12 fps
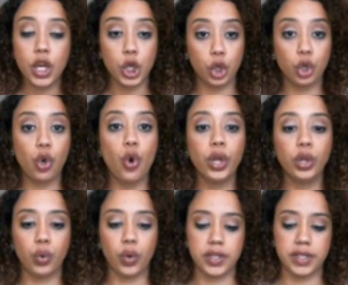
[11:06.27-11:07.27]
you're going
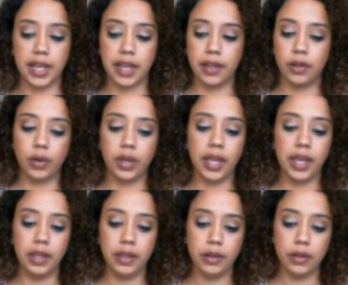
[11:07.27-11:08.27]
towards that,
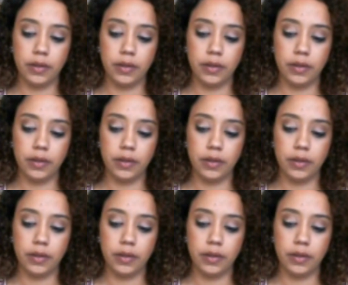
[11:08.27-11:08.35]
okay?